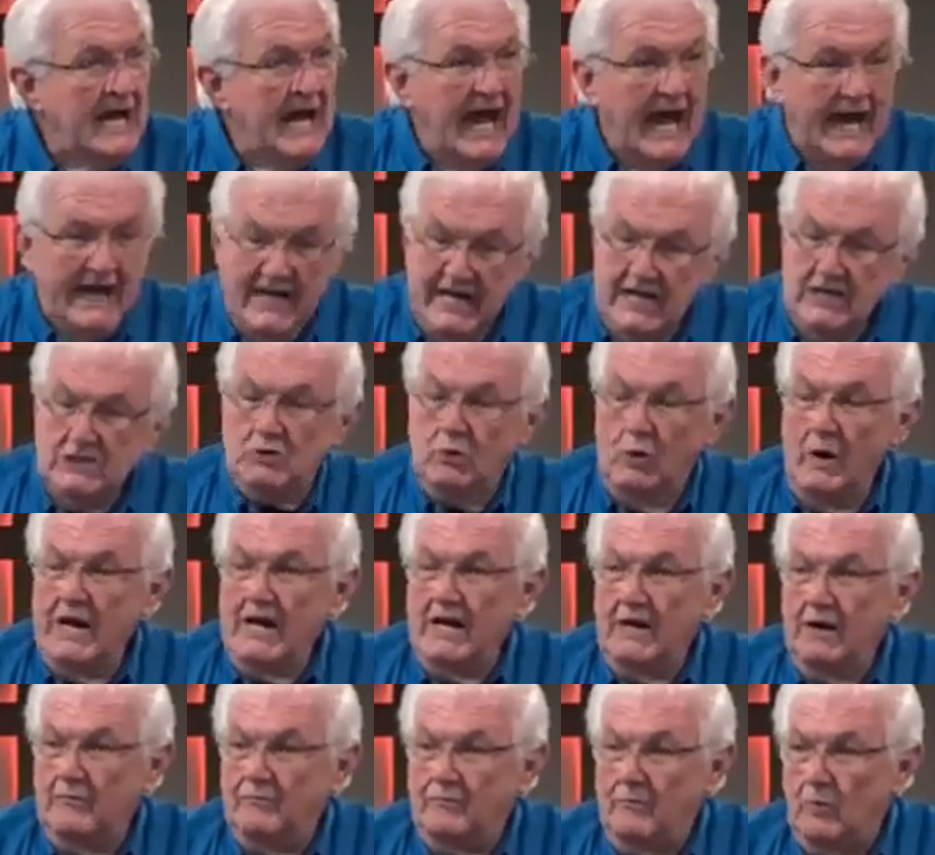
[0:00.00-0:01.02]
And his
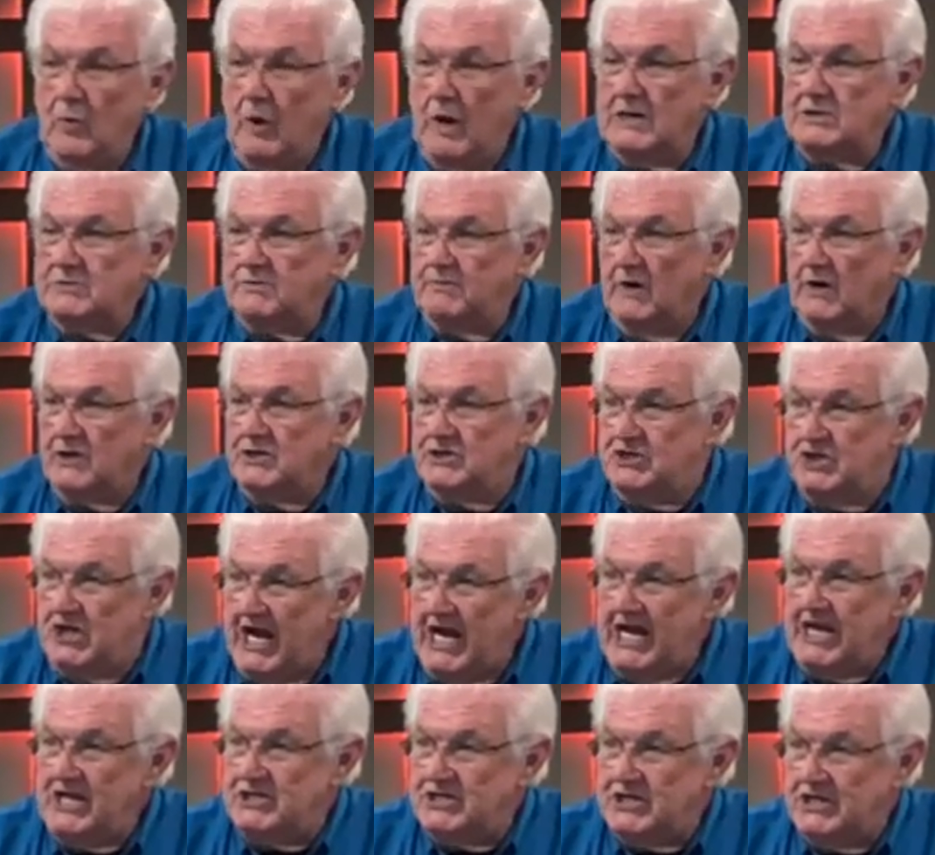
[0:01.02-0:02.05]
will was for
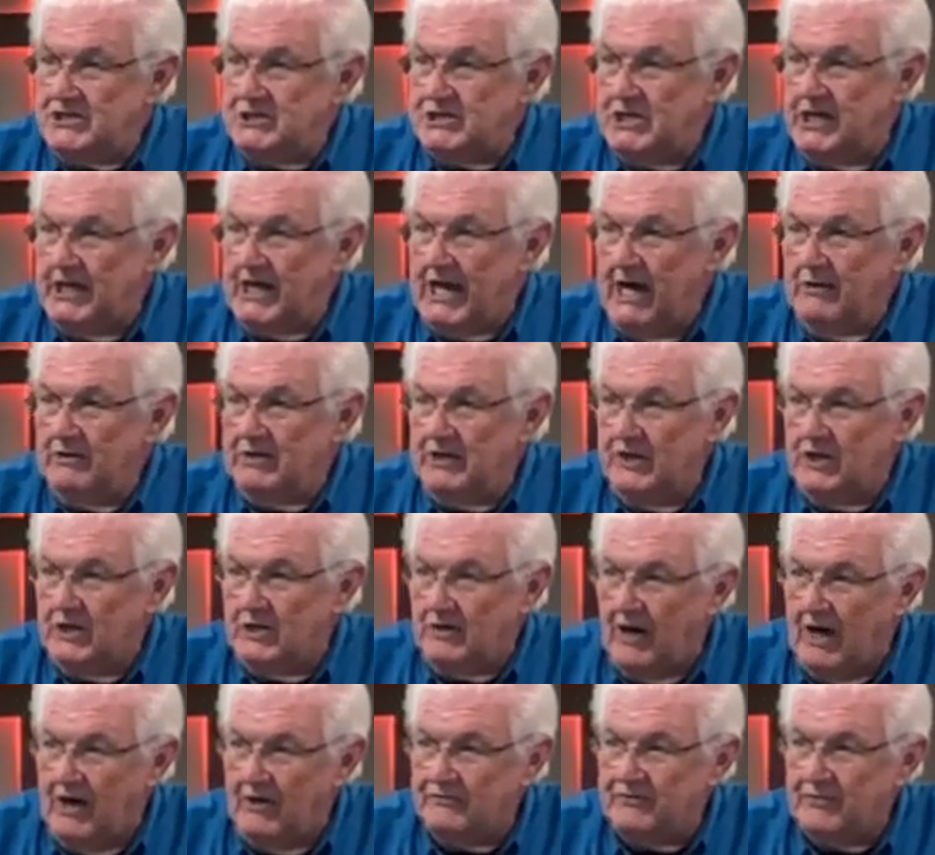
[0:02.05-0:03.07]
Jesus to go to the
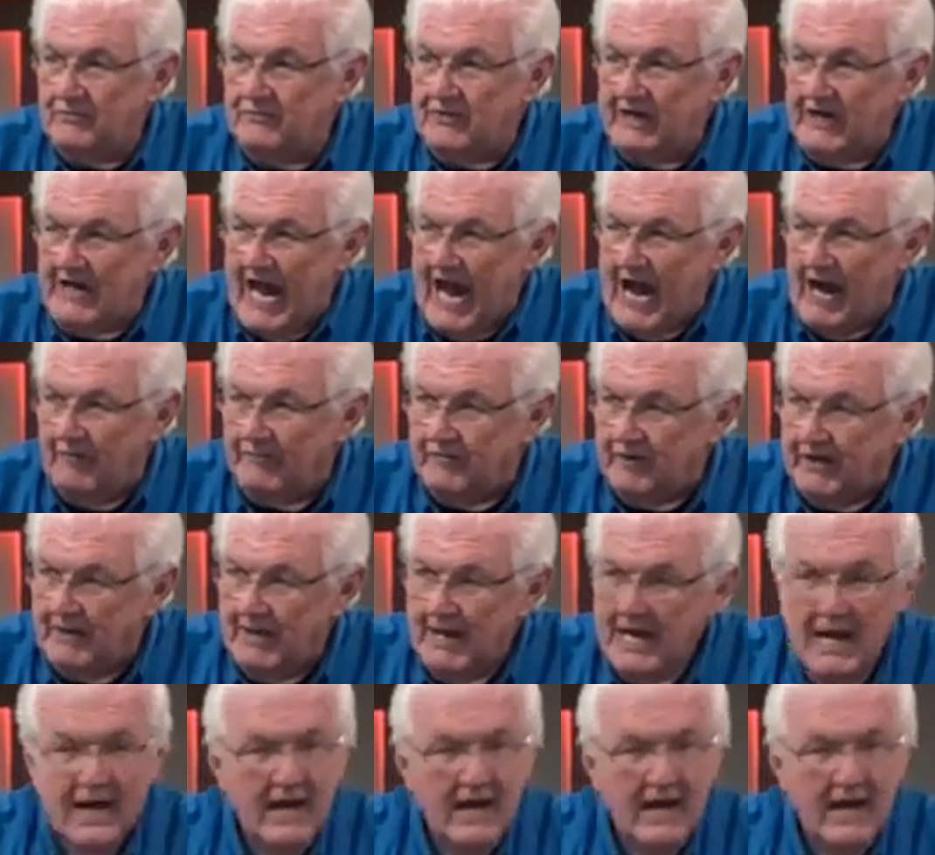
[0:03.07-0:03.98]
cross of Calvary,